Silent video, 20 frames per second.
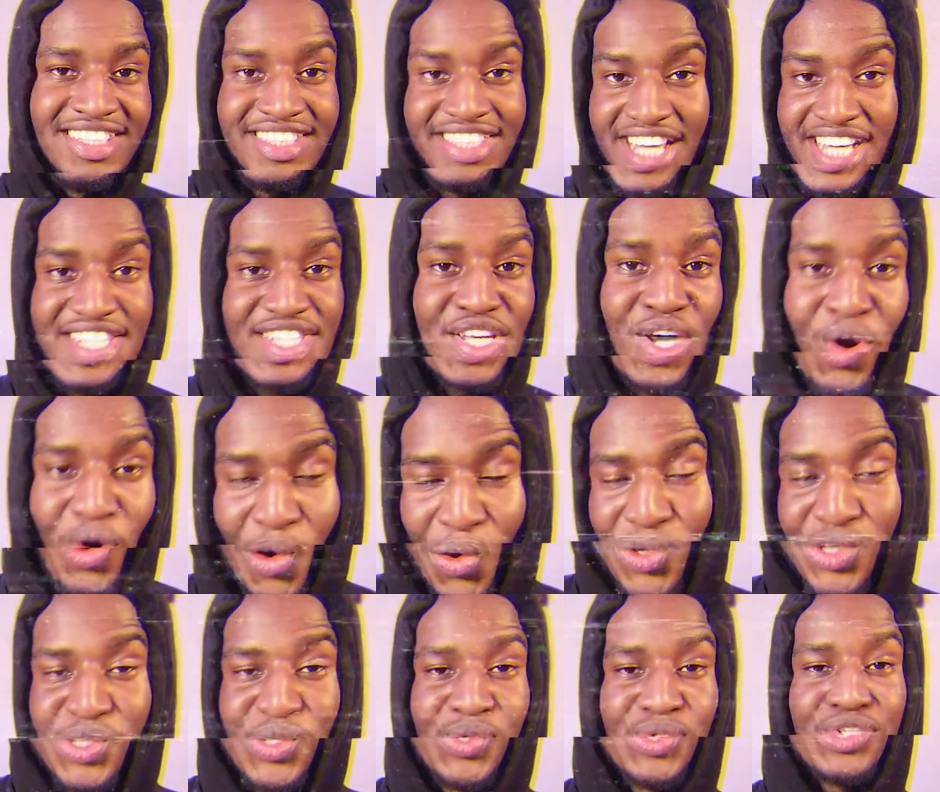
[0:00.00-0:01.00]
that's a whole
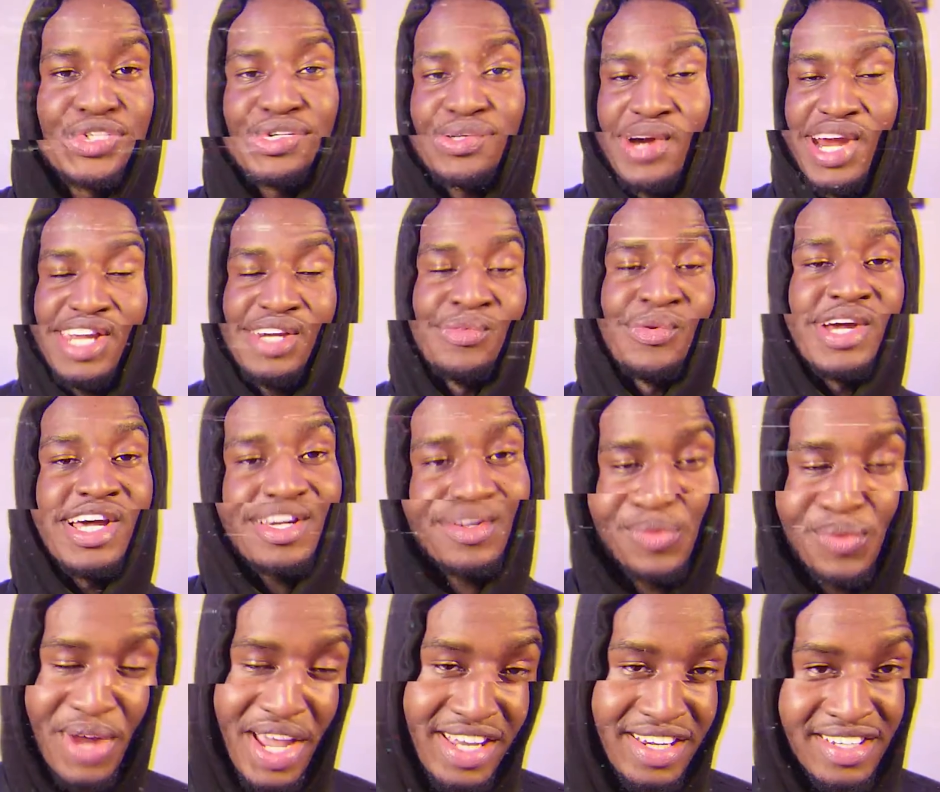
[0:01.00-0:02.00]
new train wreck
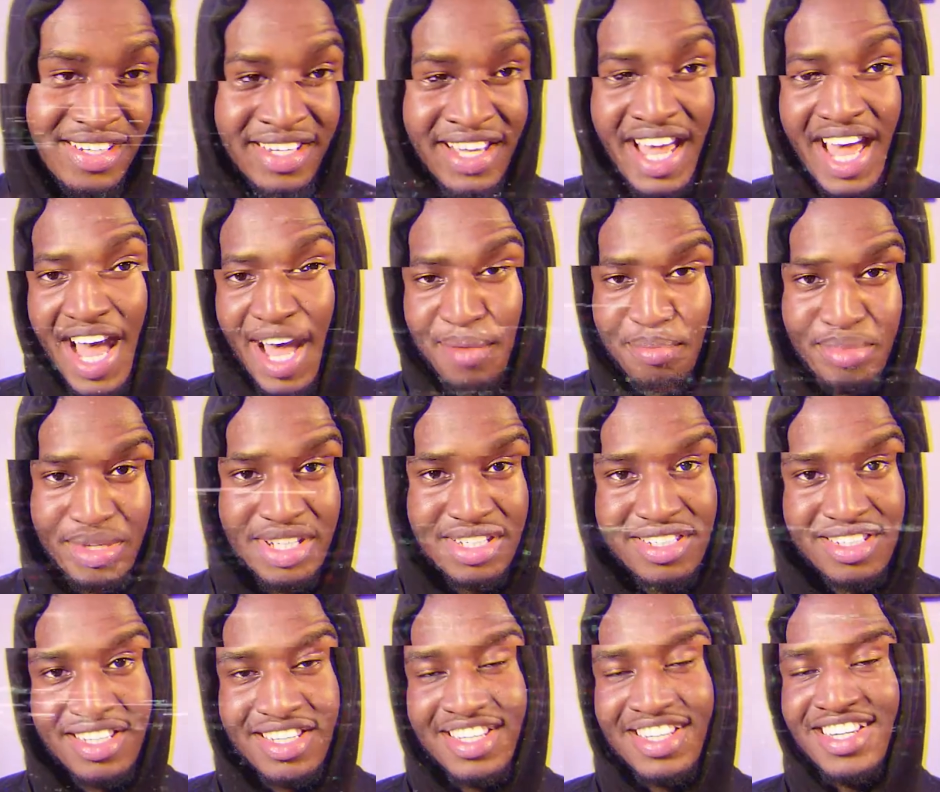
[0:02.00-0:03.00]
waiting to
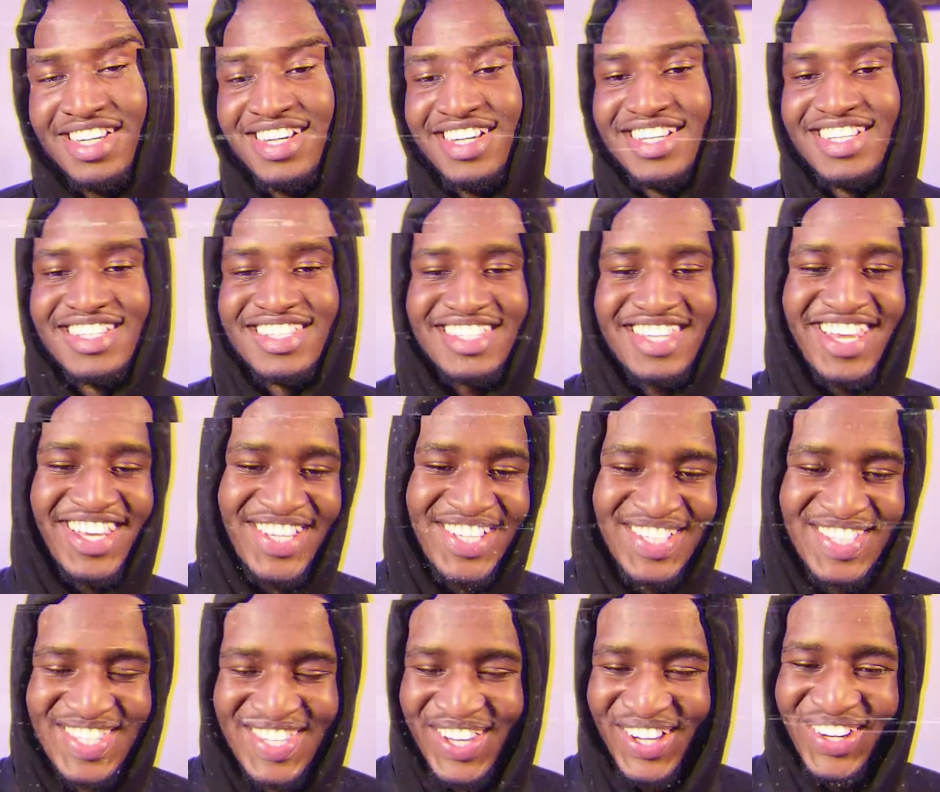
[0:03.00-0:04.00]
happen.
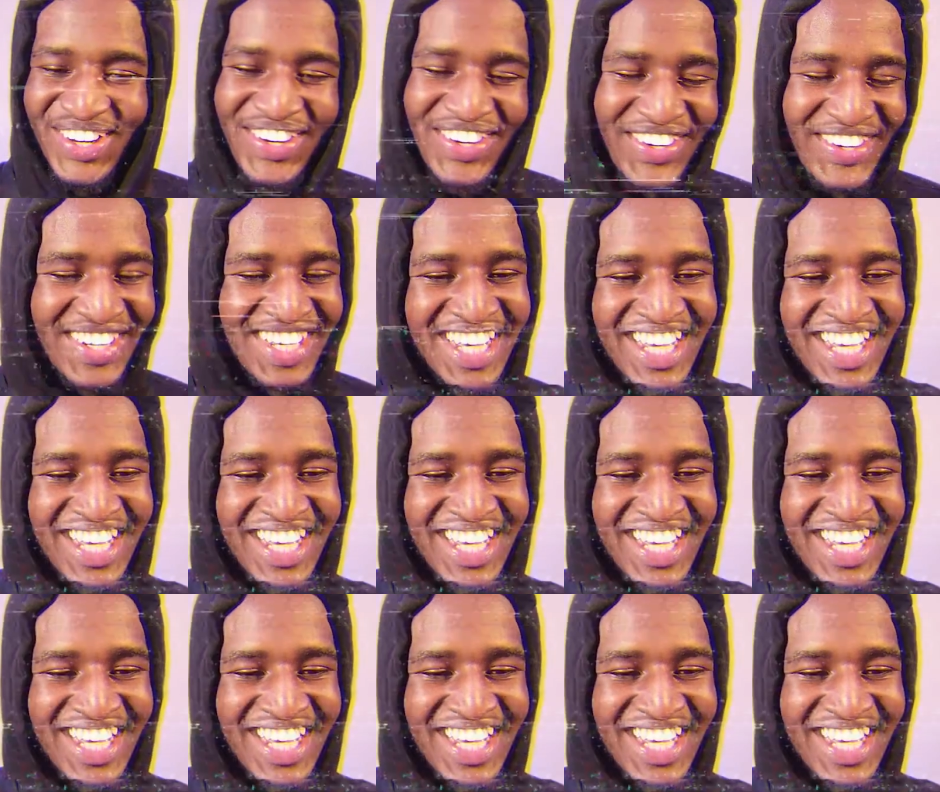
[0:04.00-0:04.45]
So,